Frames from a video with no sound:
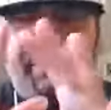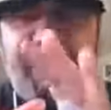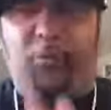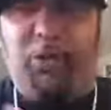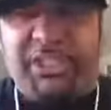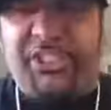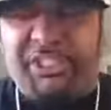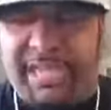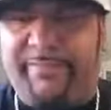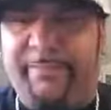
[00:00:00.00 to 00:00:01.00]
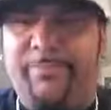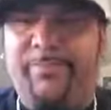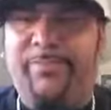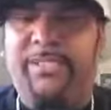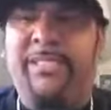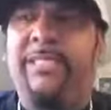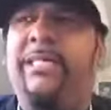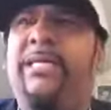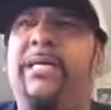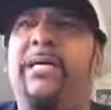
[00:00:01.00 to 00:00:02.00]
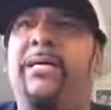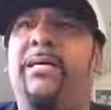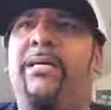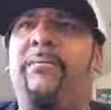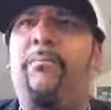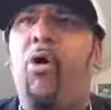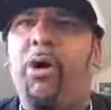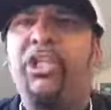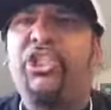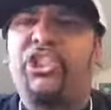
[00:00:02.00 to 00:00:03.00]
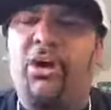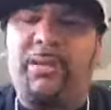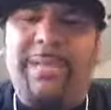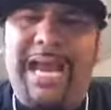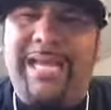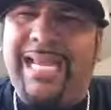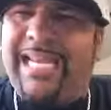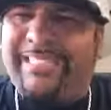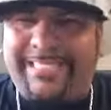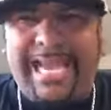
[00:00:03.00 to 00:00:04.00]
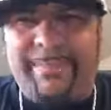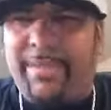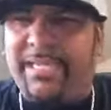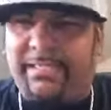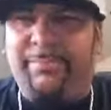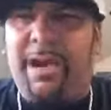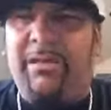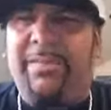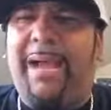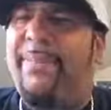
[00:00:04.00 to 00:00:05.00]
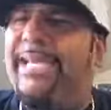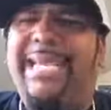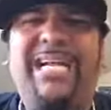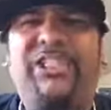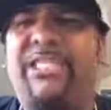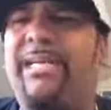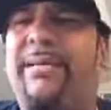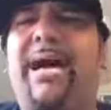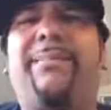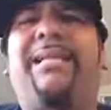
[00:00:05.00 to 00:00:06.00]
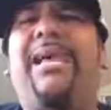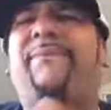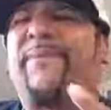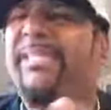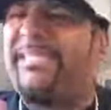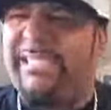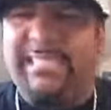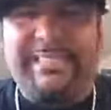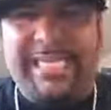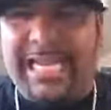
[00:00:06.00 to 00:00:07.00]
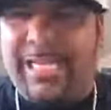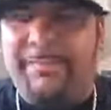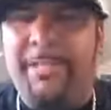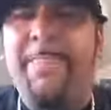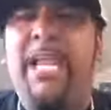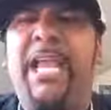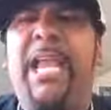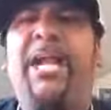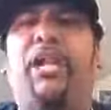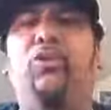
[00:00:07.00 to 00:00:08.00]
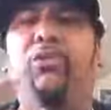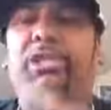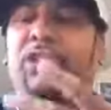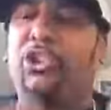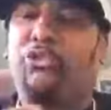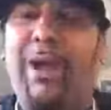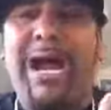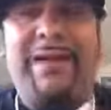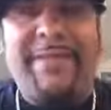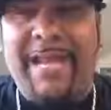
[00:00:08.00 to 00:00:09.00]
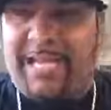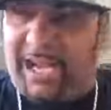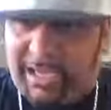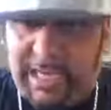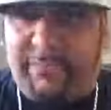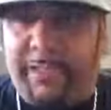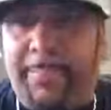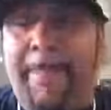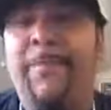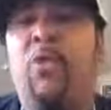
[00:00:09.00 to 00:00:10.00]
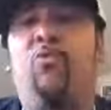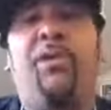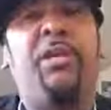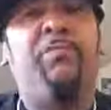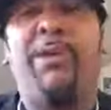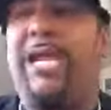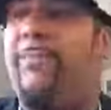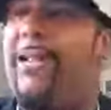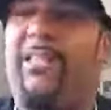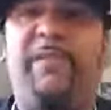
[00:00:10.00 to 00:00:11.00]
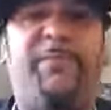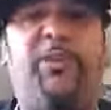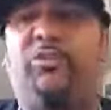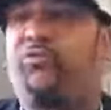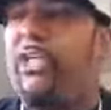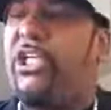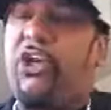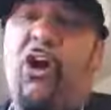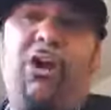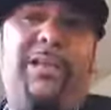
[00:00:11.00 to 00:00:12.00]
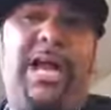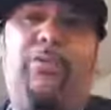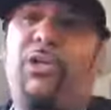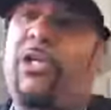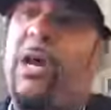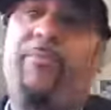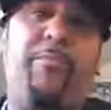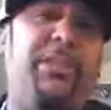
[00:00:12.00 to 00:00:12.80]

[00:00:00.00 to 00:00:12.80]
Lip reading: with 47. Marty Schottenheimer has nightmares about him. I mean, he got Schottenheimer like 15 times, including the drive at Cleveland when he bring him, I think, from the three-yard line with a couple